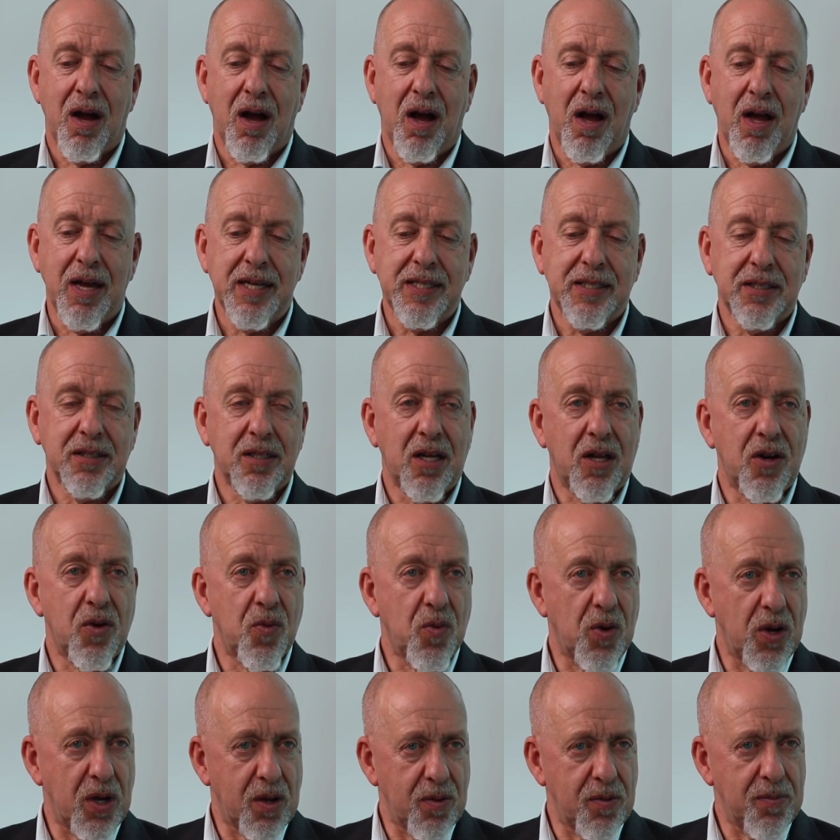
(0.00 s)
I started
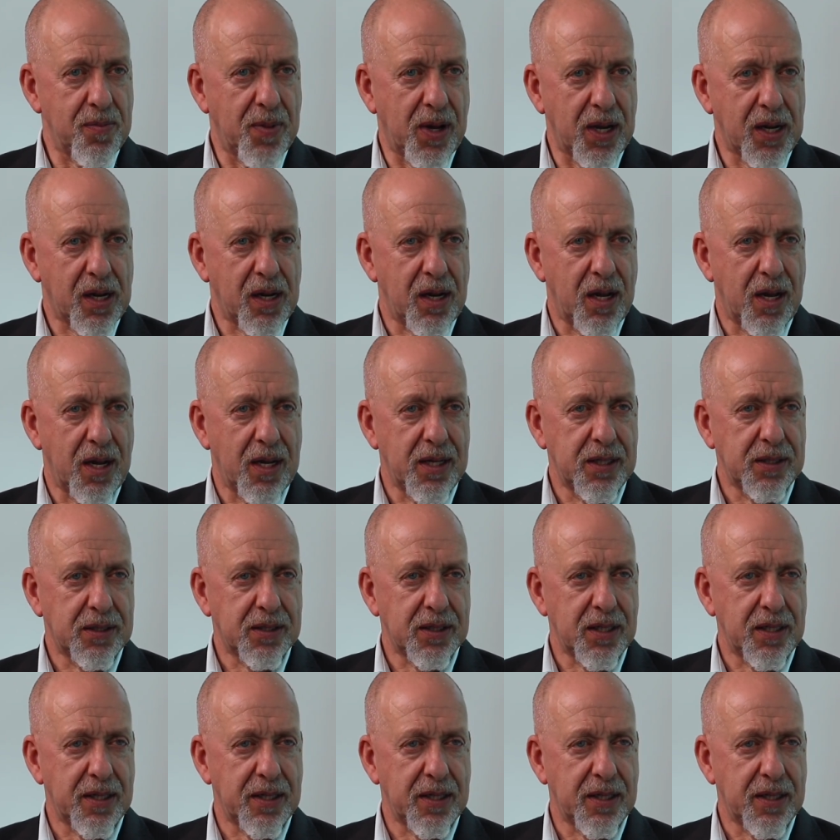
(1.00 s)
working with my clients,